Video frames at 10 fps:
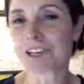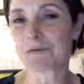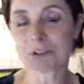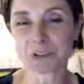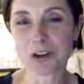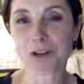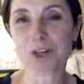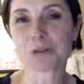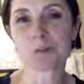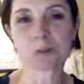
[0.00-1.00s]
Research
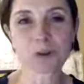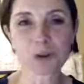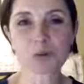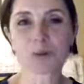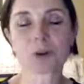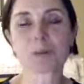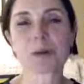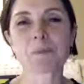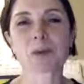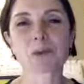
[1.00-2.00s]
has proven that
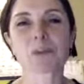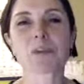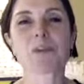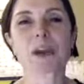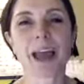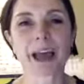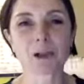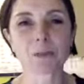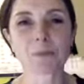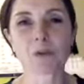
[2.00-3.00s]
being positive
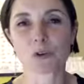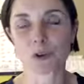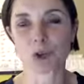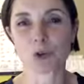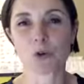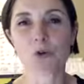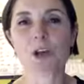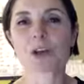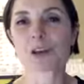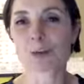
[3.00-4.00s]
helps you
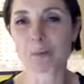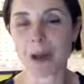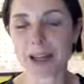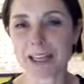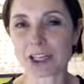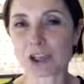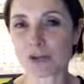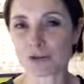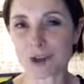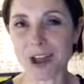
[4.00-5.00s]
to manage
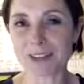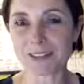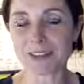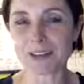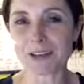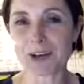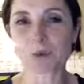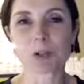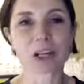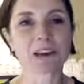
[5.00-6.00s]
stress,
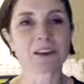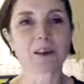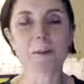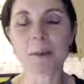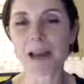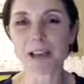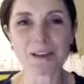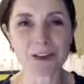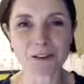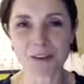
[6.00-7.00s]
which has an
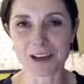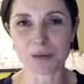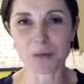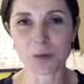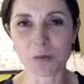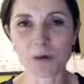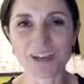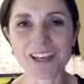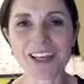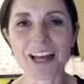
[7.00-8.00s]
amazing effect on your
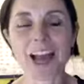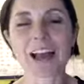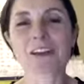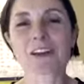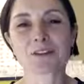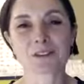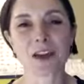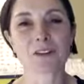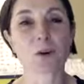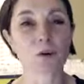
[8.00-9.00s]
body, has an
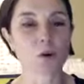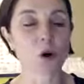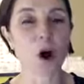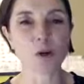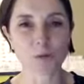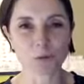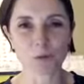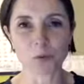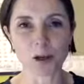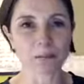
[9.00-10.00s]
effect on your overall
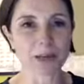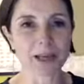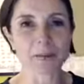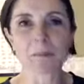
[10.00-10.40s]
well-being.